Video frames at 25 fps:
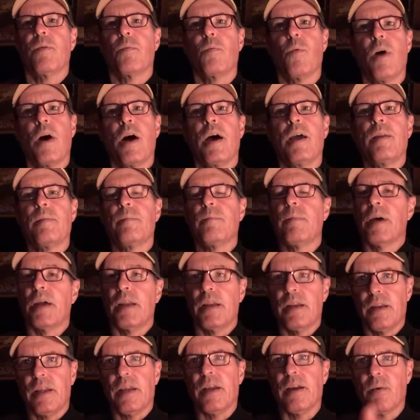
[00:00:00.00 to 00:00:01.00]
what? But
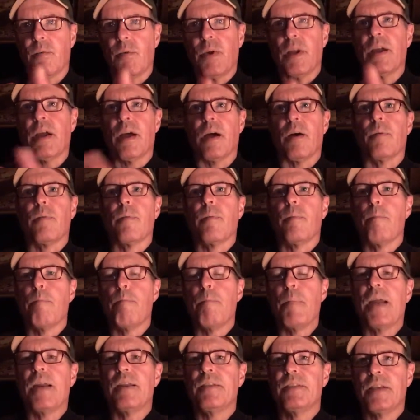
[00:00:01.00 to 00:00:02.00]
here we go.
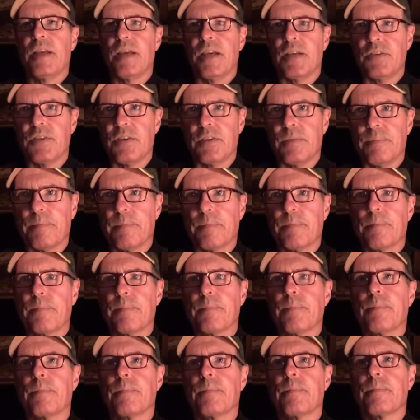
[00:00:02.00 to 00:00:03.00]
Meditation.
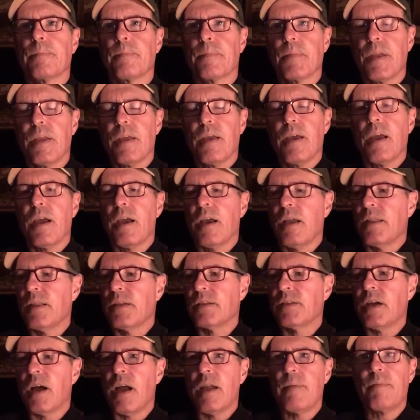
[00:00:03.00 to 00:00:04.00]
And the
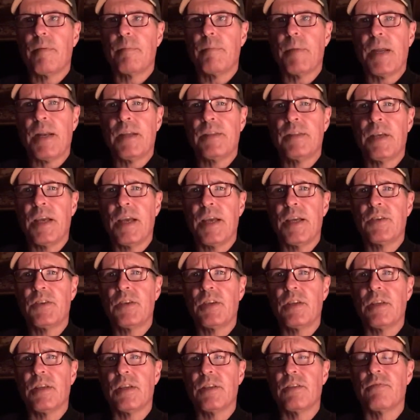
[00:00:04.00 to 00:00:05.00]
type of
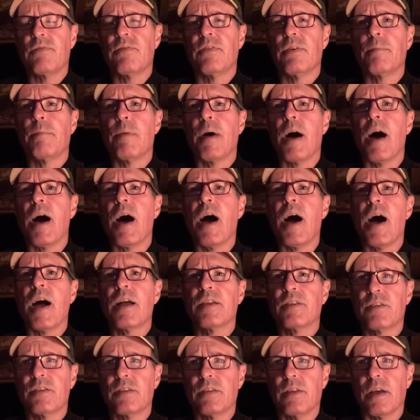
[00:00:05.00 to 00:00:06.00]
meditation is
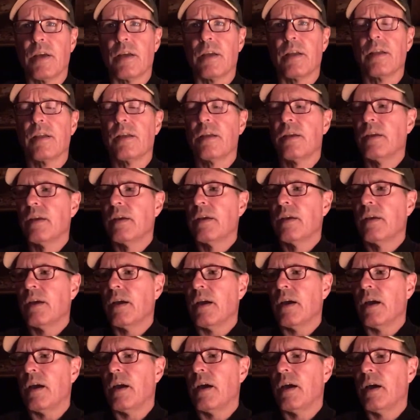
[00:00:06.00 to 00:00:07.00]
Vipassana.
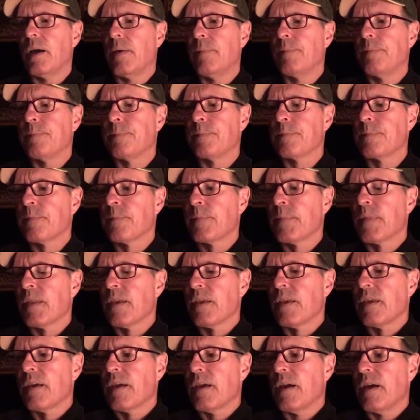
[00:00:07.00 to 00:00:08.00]
And
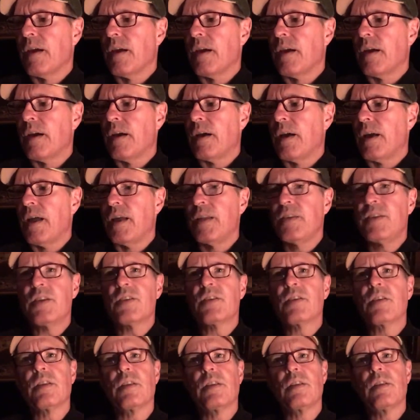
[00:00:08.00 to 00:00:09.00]

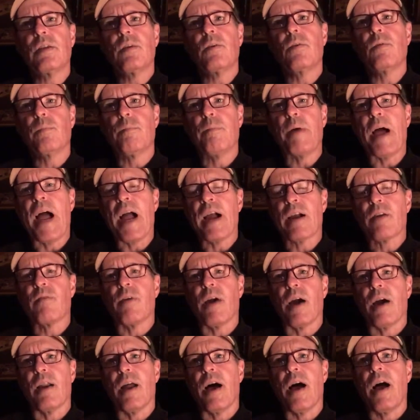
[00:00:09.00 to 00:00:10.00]
just a little
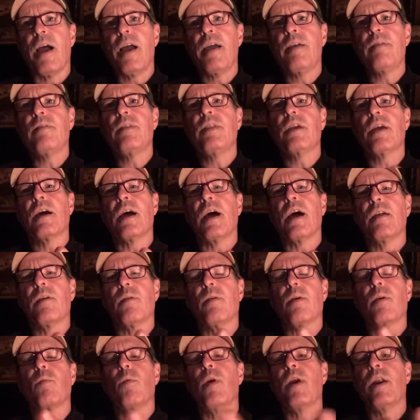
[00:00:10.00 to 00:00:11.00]
background.
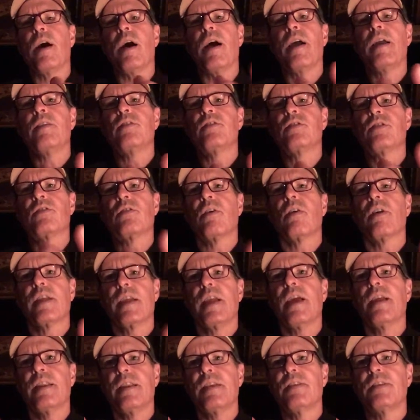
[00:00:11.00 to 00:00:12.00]
When I started
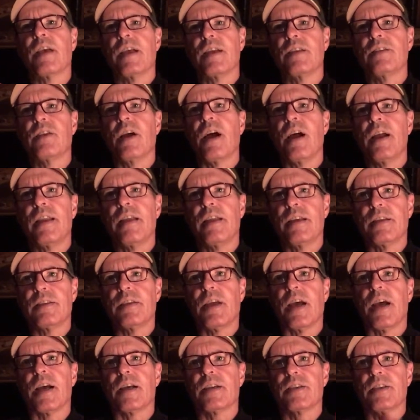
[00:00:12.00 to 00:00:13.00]
getting these anxiety
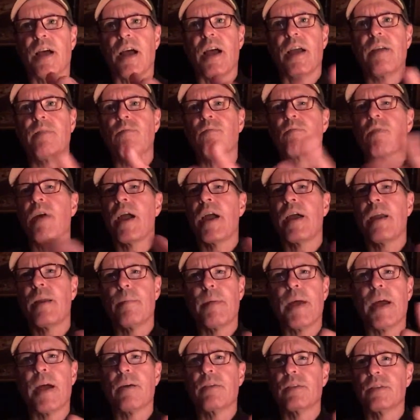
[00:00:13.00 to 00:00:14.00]
attacks, I read
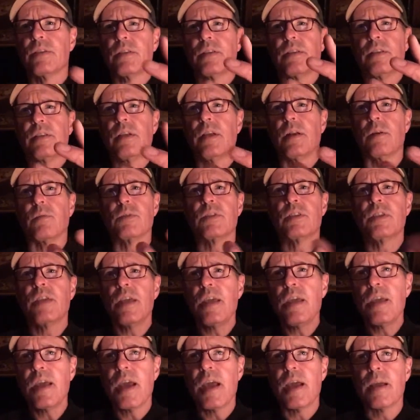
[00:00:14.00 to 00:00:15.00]
about
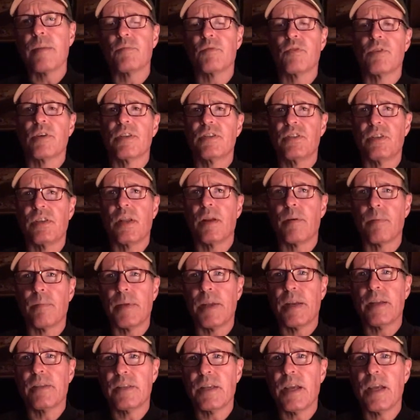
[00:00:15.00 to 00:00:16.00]
TM, Transcendental
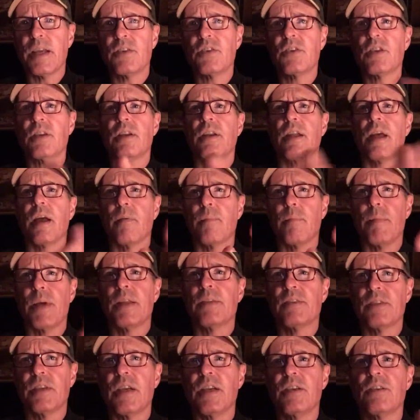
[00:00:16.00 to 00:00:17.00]
Meditation, and how
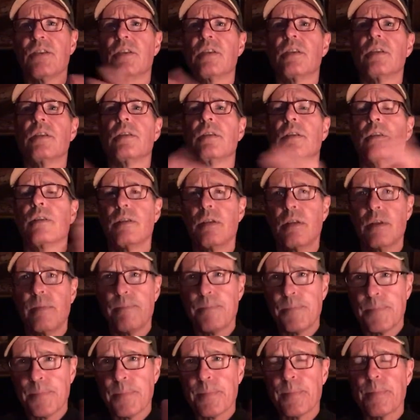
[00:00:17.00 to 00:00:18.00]
meditation can
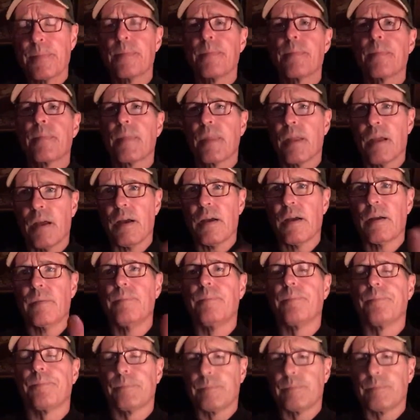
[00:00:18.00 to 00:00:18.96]
um,